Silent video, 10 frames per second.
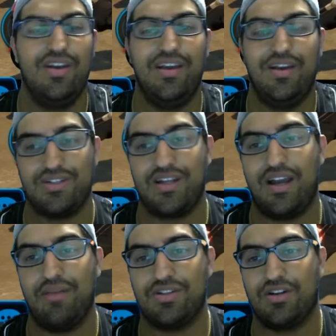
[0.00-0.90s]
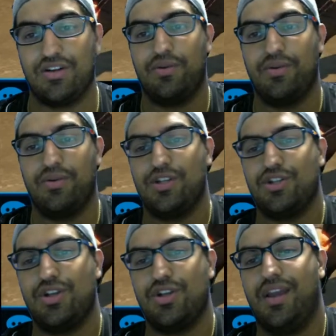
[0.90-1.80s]
it was time to start a rotation
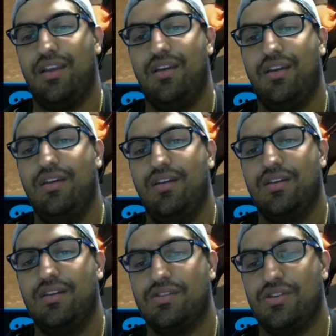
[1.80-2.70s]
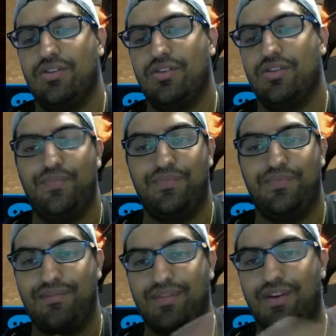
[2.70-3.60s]
again. So
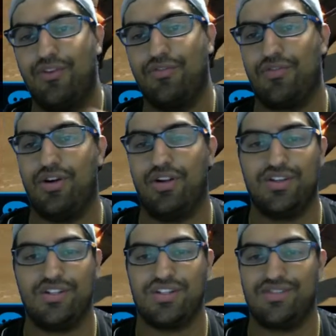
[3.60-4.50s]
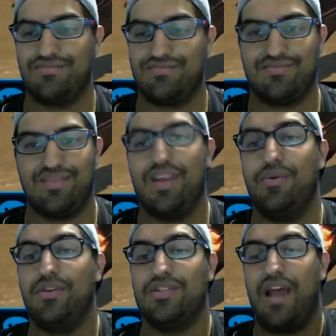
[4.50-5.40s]
overall, it
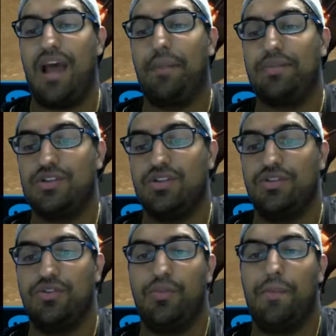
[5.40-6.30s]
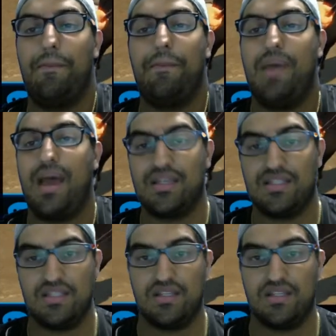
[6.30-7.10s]
was an absolute mess.